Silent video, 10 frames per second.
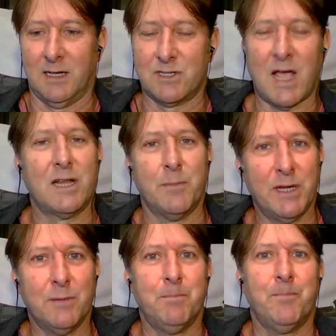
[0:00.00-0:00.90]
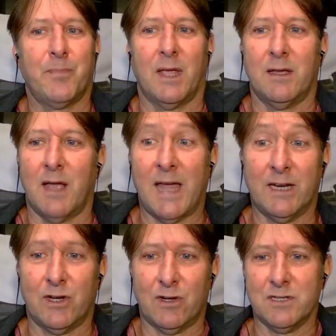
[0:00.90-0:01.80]
is aluminium,
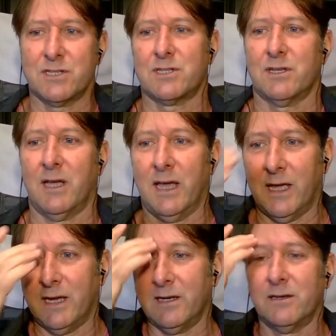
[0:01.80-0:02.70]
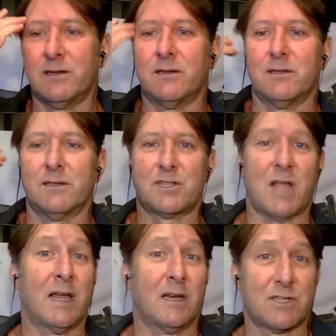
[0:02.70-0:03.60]
anodized, and
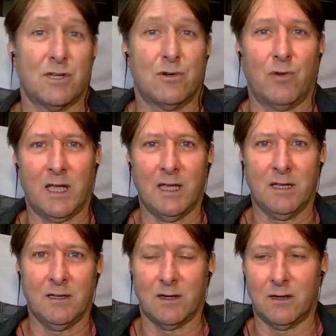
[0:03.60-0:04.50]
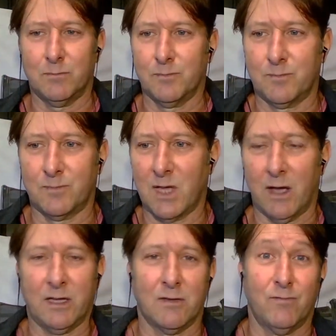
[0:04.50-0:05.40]
stainless steel rigging. I'm
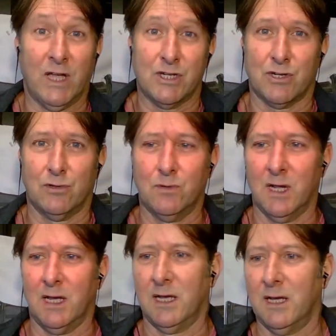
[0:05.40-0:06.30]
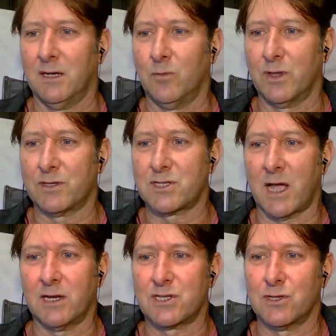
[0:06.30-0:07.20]
going conventional with
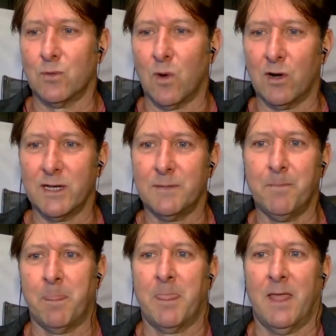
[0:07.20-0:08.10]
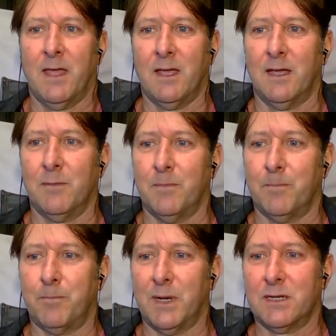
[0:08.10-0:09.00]
stainless steel wire,
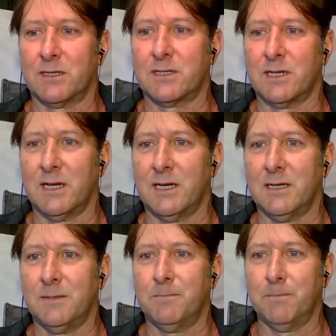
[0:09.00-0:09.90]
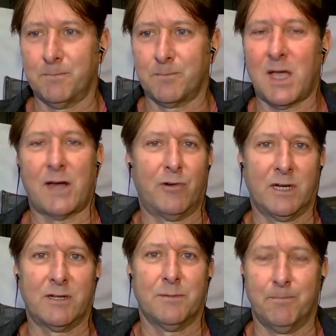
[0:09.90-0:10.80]
but cutter
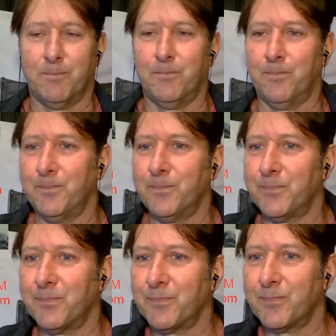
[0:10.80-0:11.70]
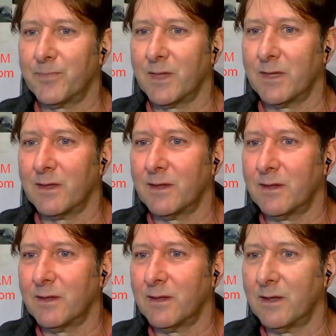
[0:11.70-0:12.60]
rigged. A beautiful rig,
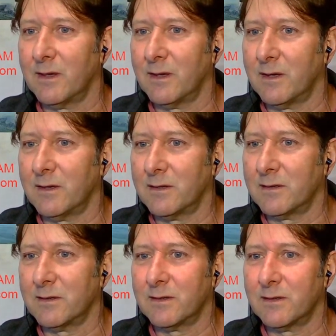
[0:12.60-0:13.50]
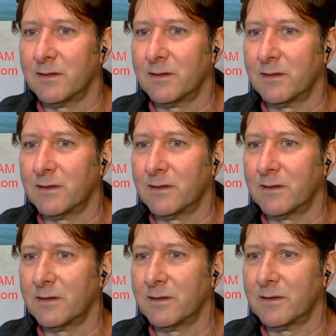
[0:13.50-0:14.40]
so aluminium
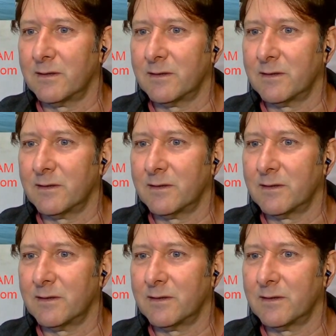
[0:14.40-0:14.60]
spars,